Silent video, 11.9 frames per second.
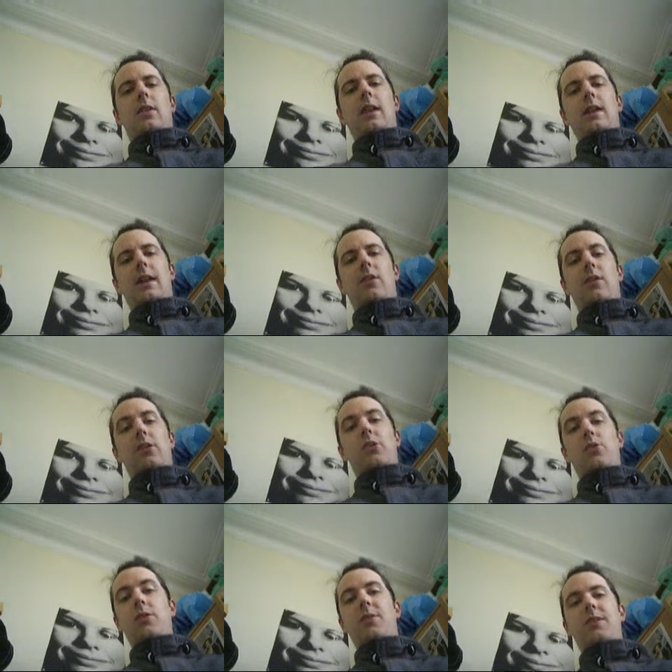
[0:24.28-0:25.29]
Okay, now I
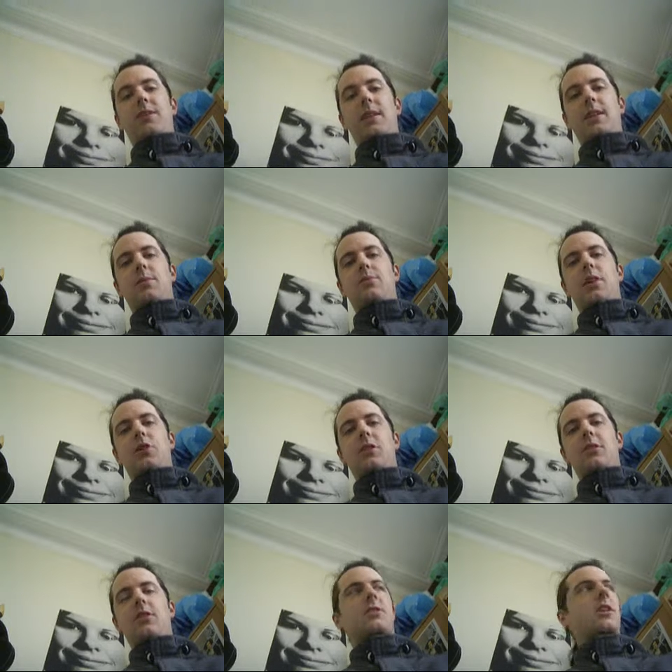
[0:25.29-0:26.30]
recorded my second
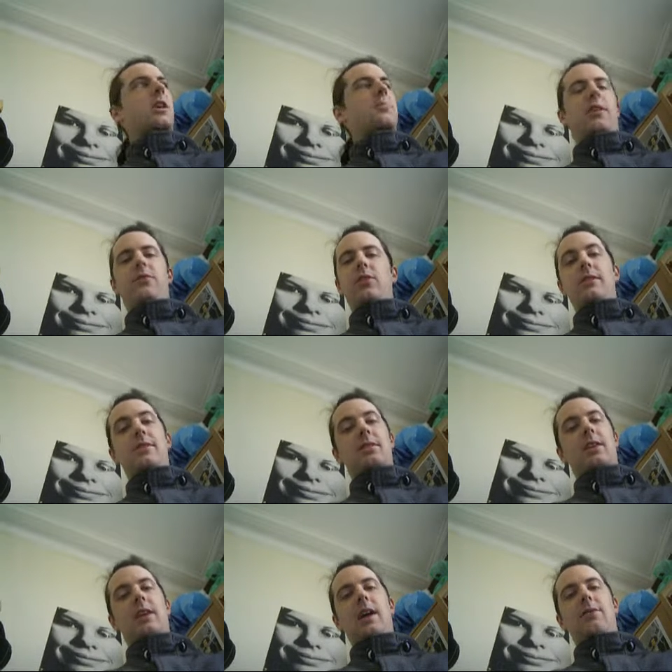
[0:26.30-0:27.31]
impressions last night, but I've realised
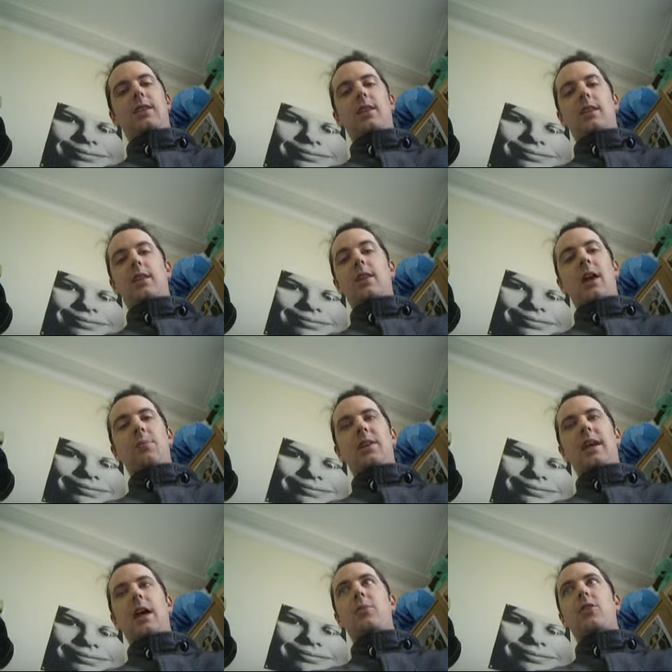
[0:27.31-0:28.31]
I'm going to have to cut that
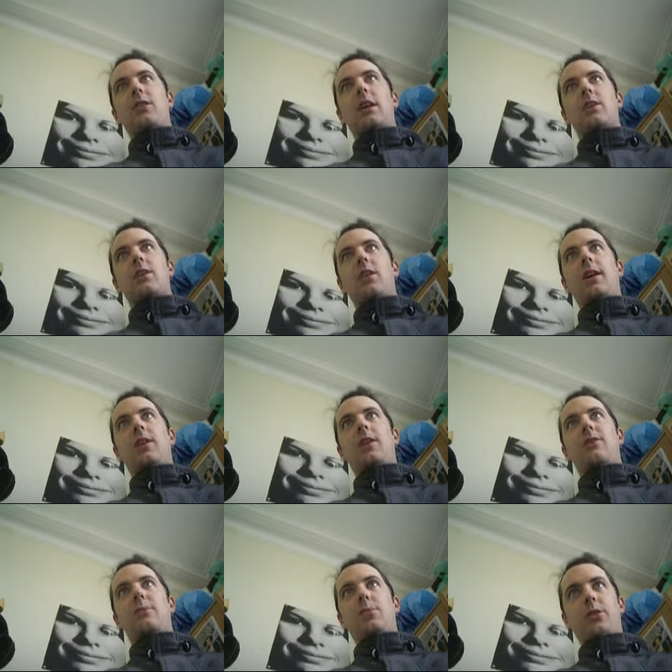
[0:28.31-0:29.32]
bit out because actually I
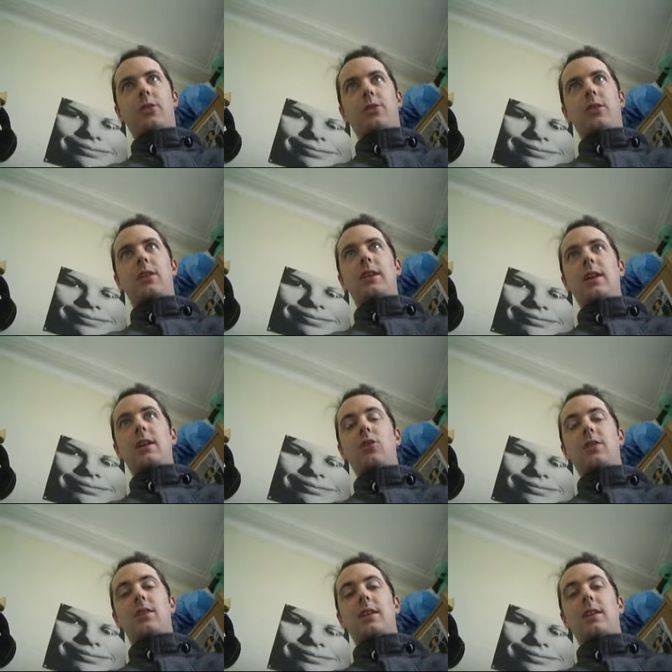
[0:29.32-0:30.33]
kind of spoiled an
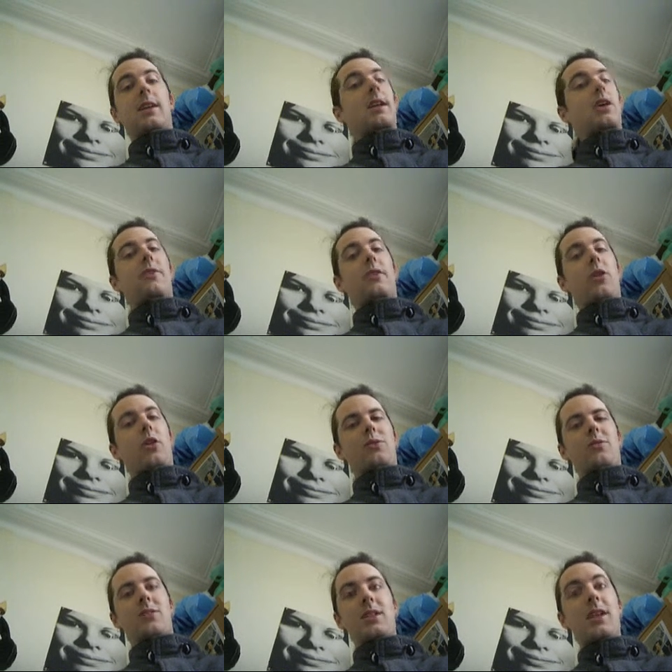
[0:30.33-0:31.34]
interesting thing, even though I
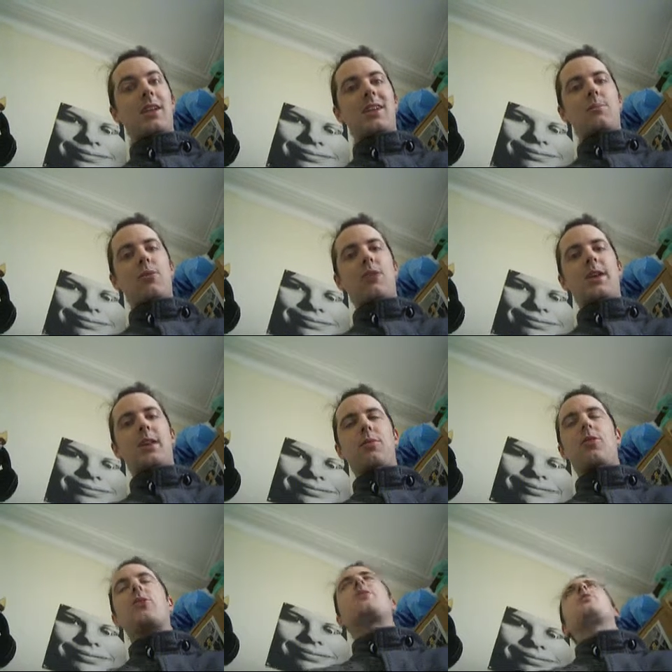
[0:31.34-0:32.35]
wasn't technically spoiling the
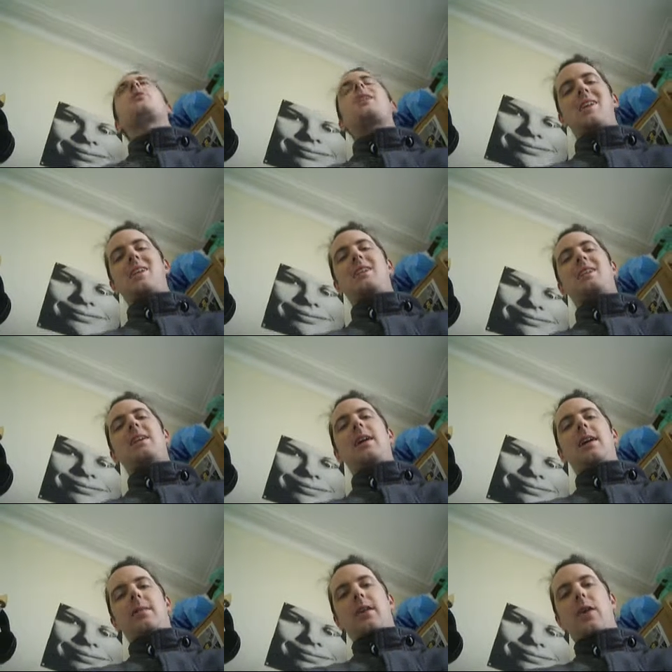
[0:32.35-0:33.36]
plot. So here's
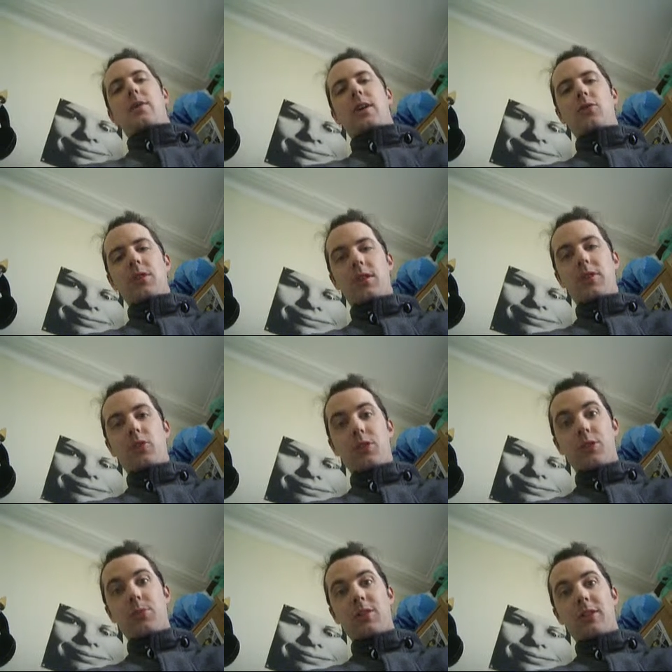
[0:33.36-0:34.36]
how it goes in a
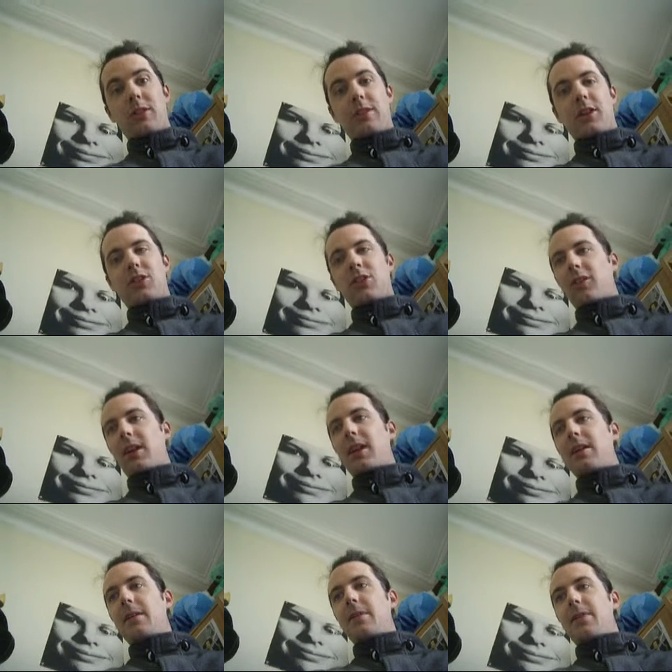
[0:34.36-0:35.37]
non-spoilery fashion, okay?